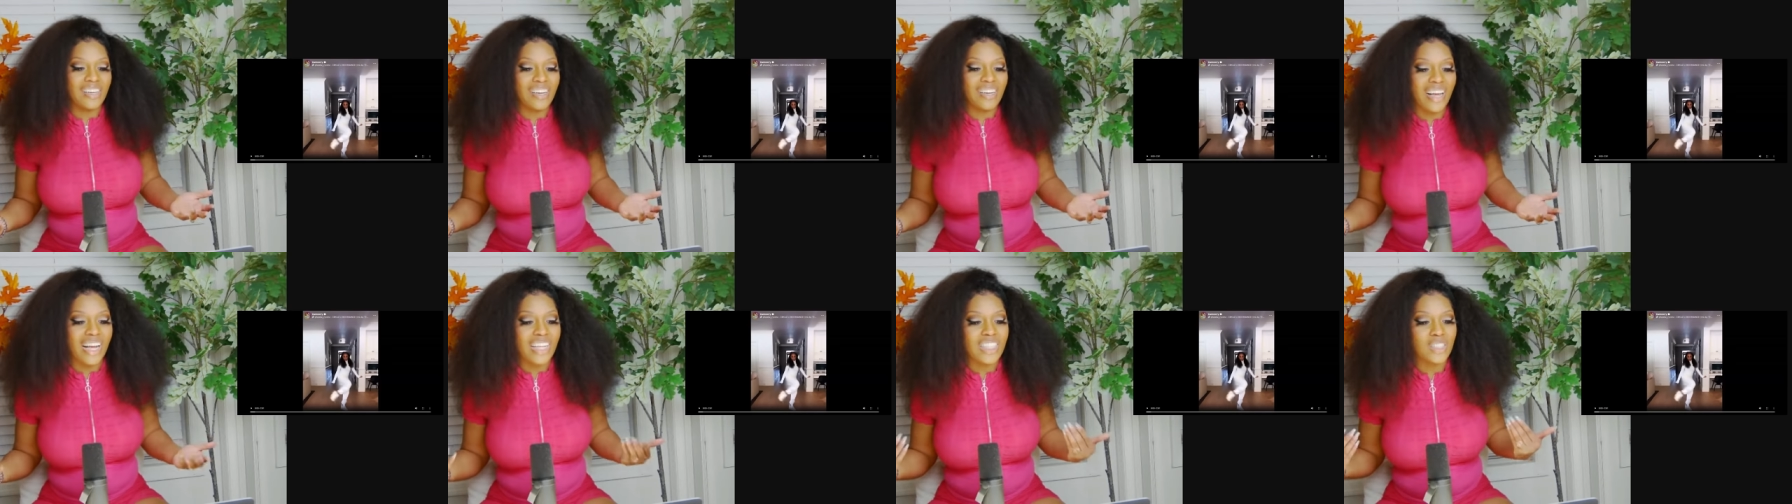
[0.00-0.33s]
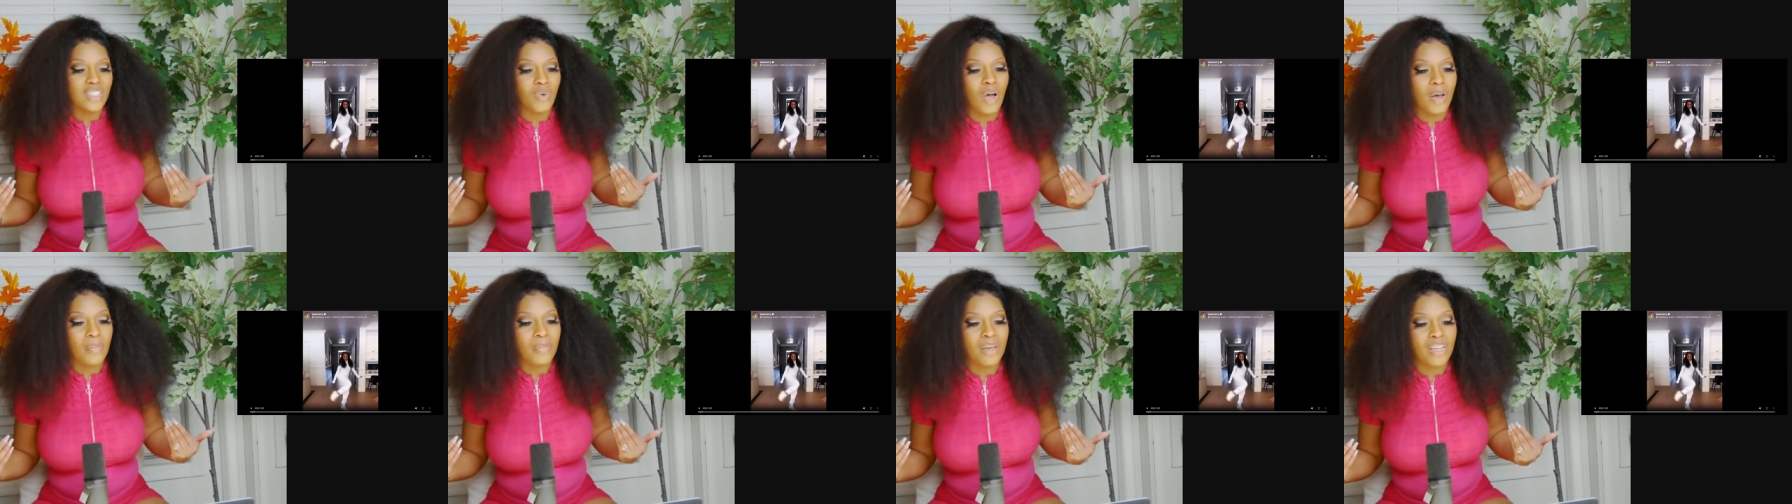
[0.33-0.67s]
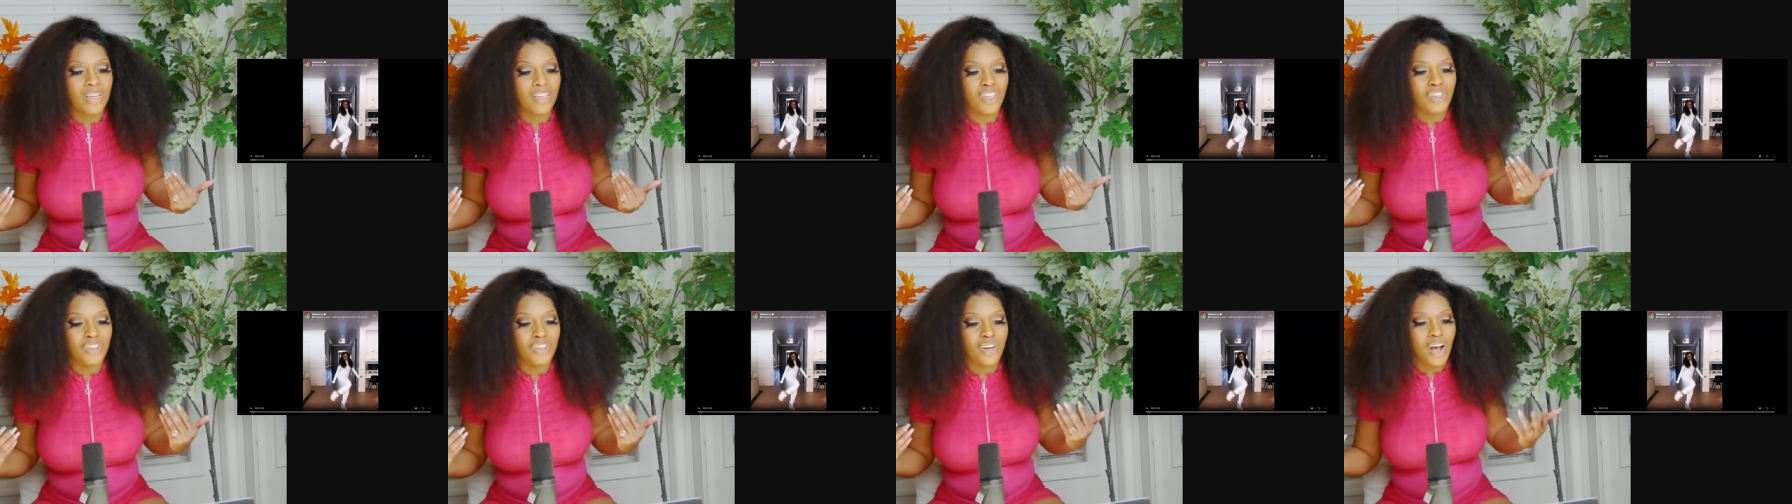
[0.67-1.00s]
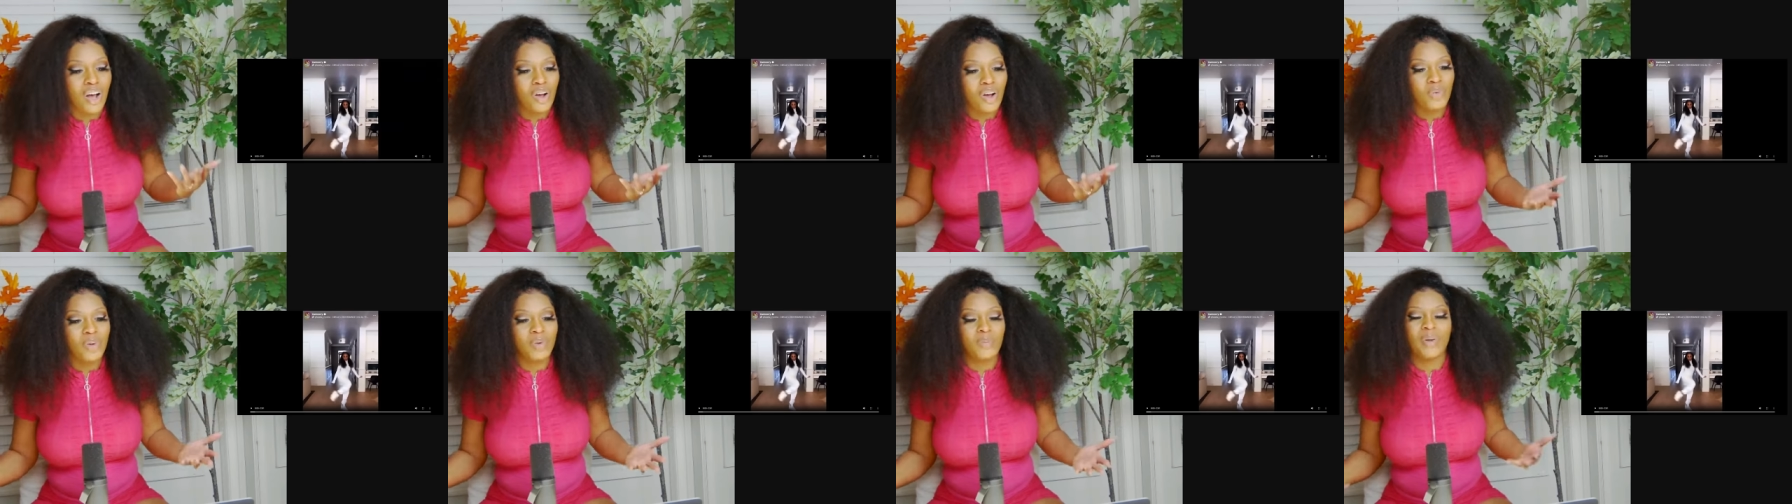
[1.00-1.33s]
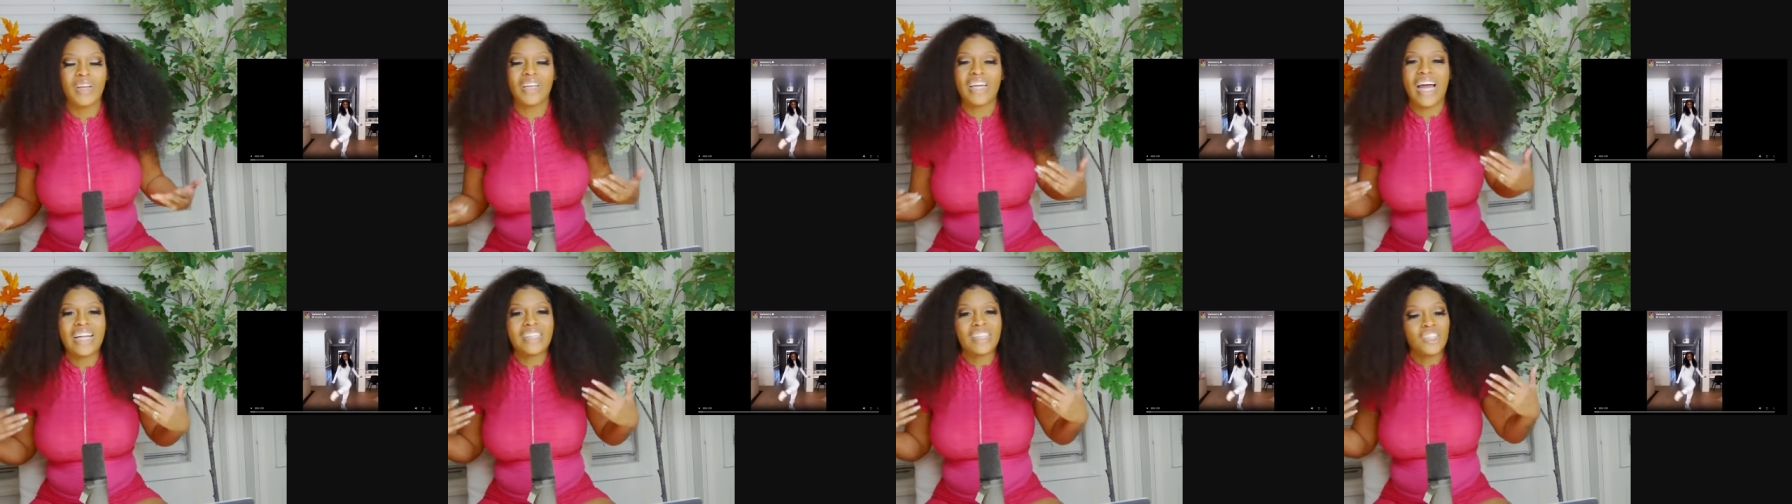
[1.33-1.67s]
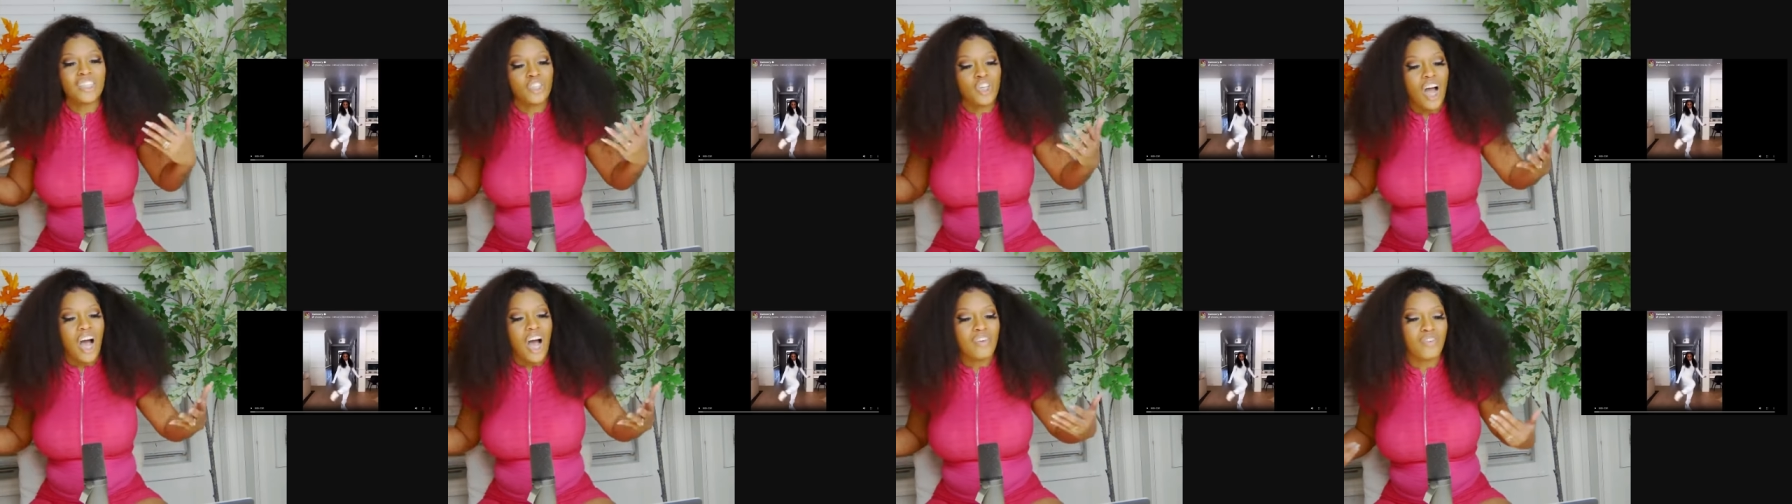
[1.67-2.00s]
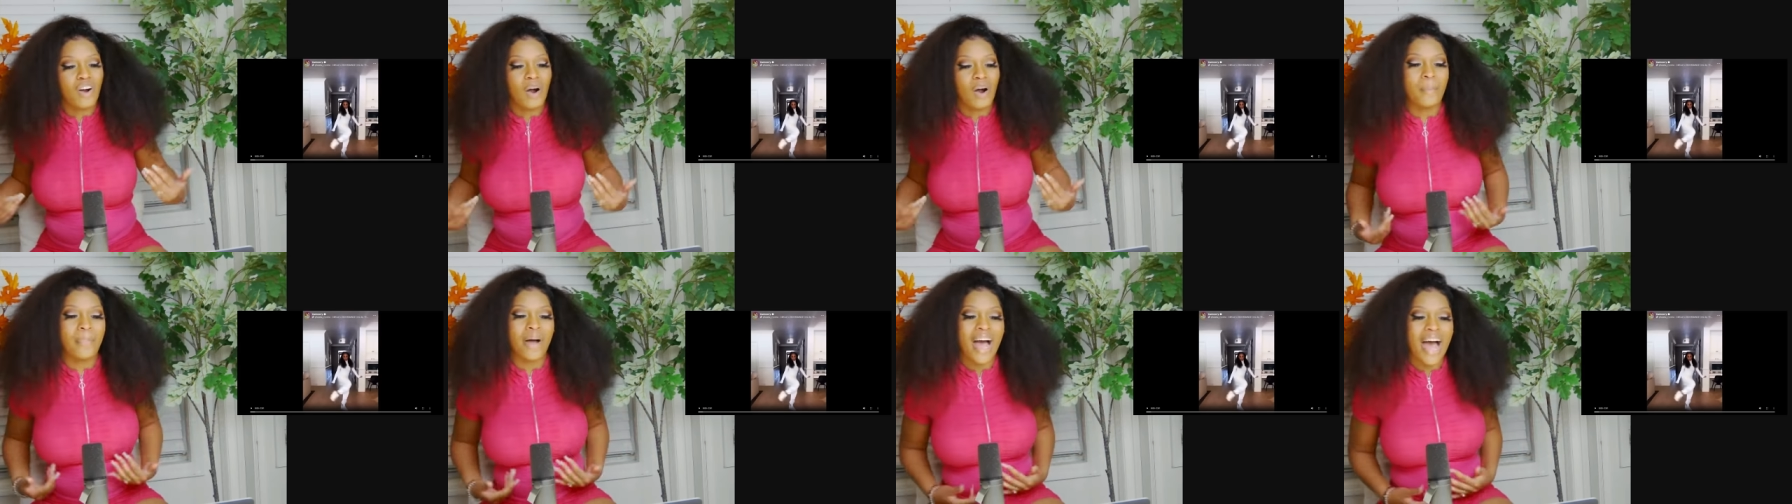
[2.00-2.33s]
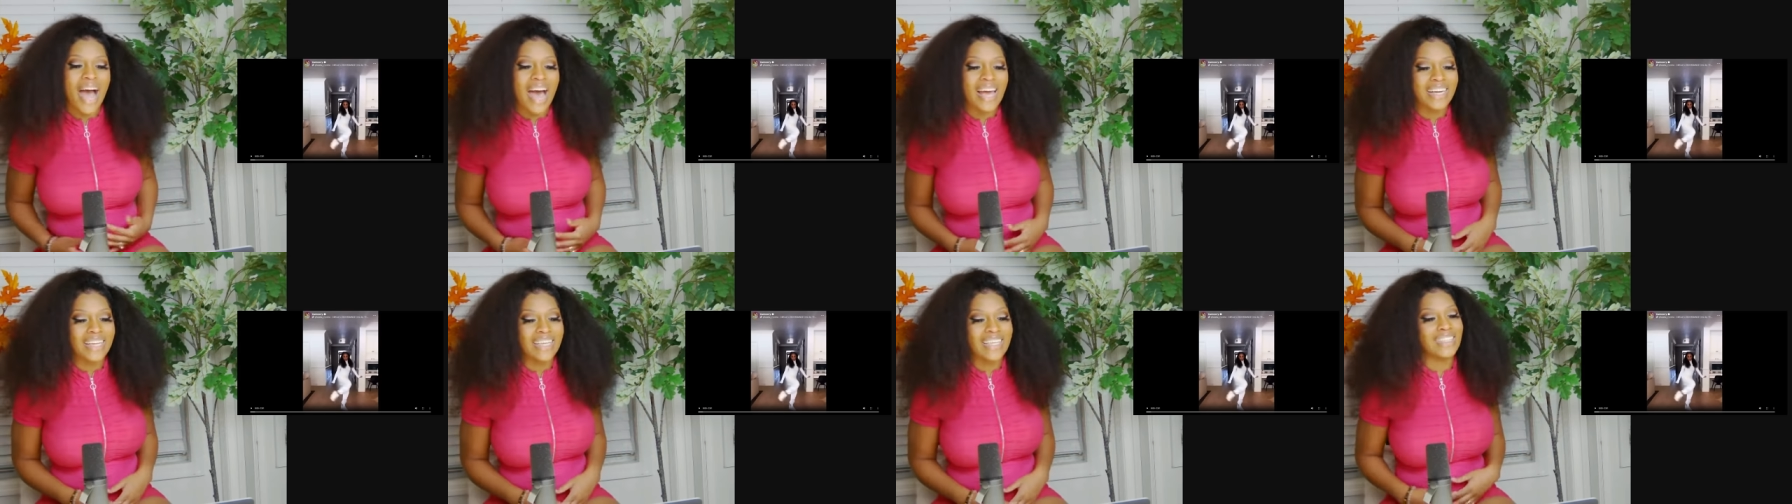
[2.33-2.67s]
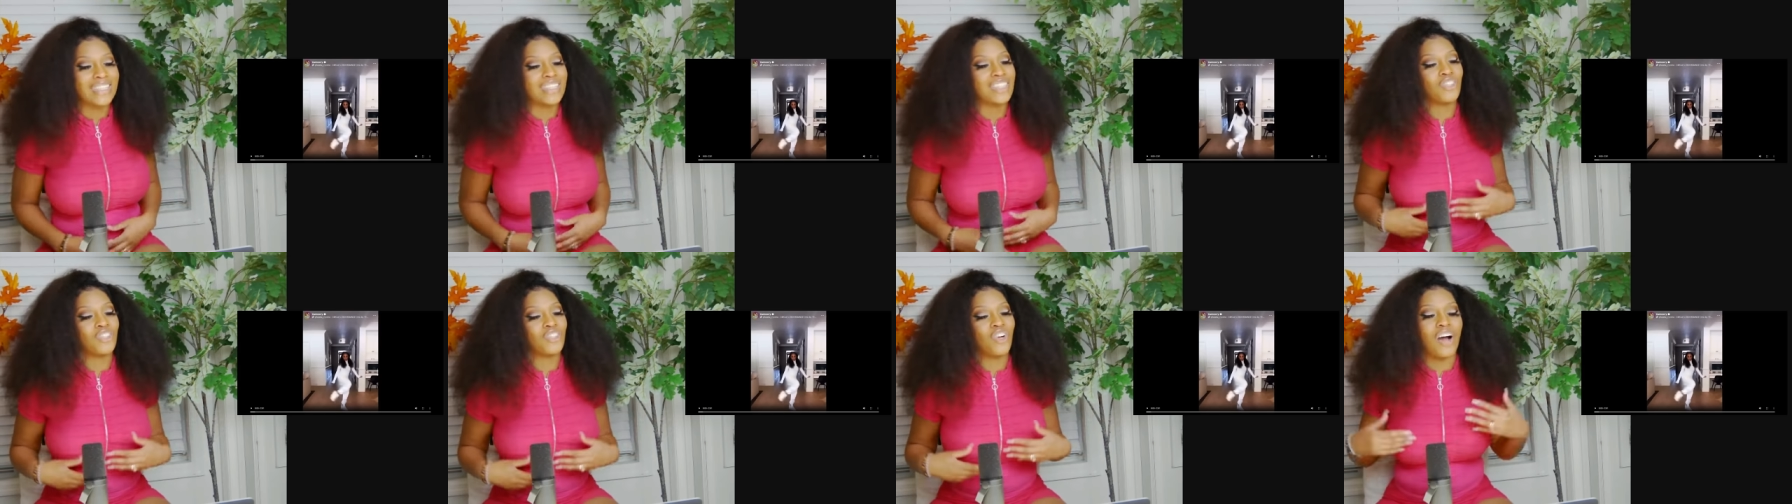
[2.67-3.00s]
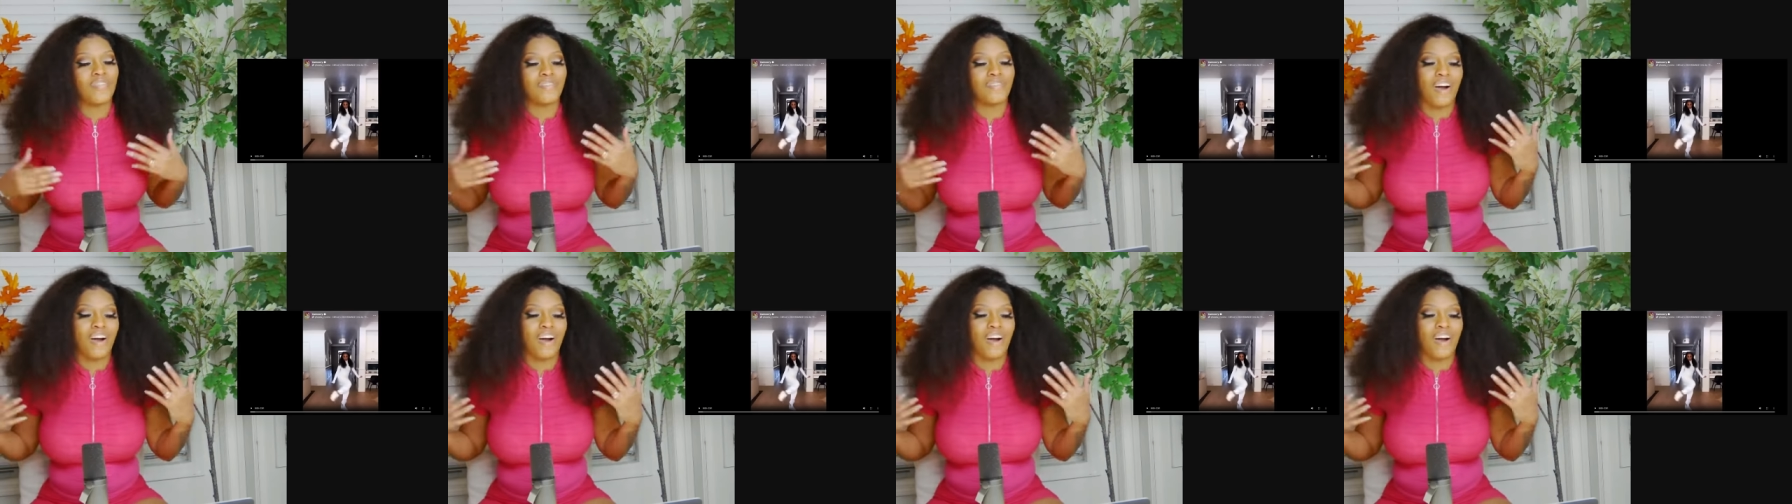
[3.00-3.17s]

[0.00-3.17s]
As women, you know, we like to show off our bodies and show off